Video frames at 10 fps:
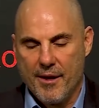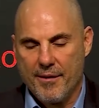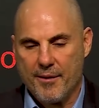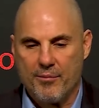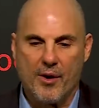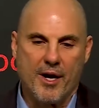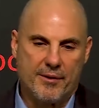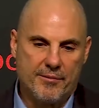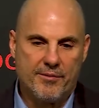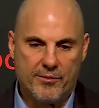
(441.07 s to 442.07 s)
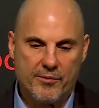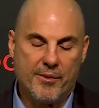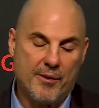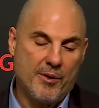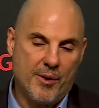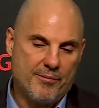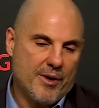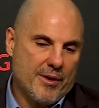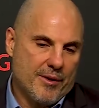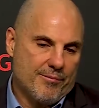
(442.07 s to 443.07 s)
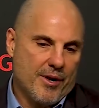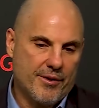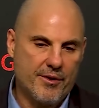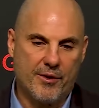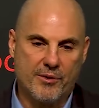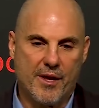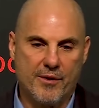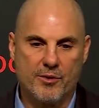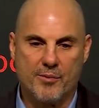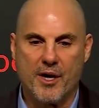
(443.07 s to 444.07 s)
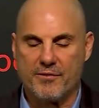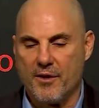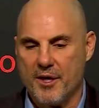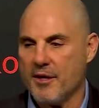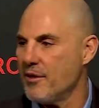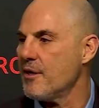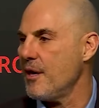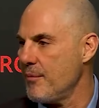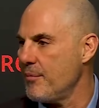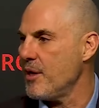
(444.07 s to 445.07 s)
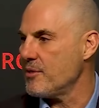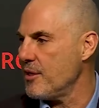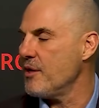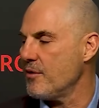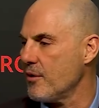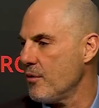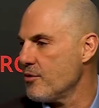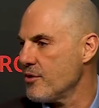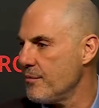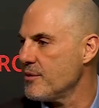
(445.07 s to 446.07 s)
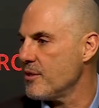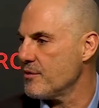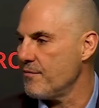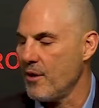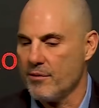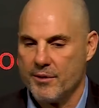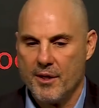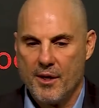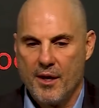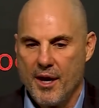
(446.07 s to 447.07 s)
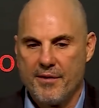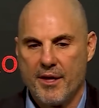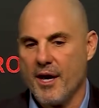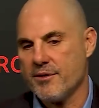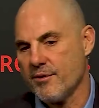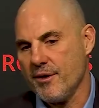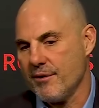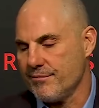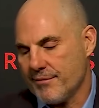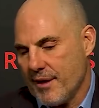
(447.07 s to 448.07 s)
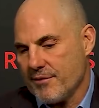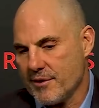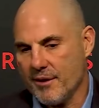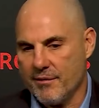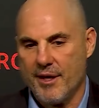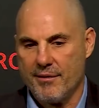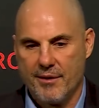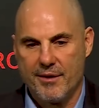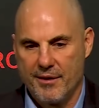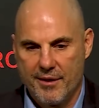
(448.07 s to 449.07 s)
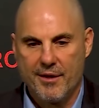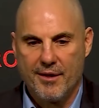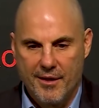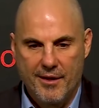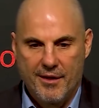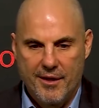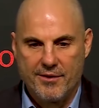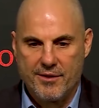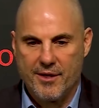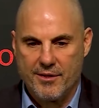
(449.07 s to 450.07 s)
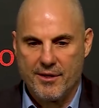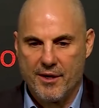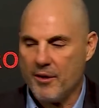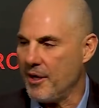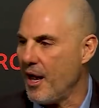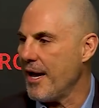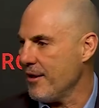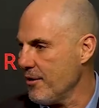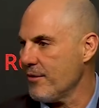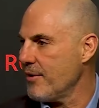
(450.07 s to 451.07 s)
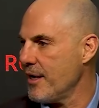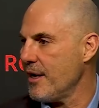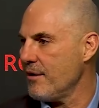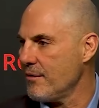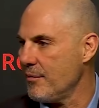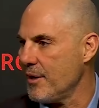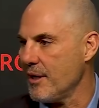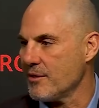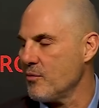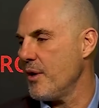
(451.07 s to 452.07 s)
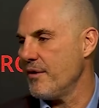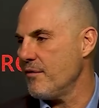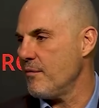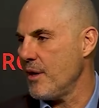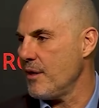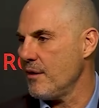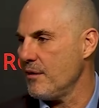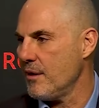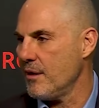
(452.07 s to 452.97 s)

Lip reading: think Brock, I think it was Brock's fault. He came to the bench. He took ownership. It's his fault. The guys are, obviously, it's a high alert right now. I mean, that's way too many.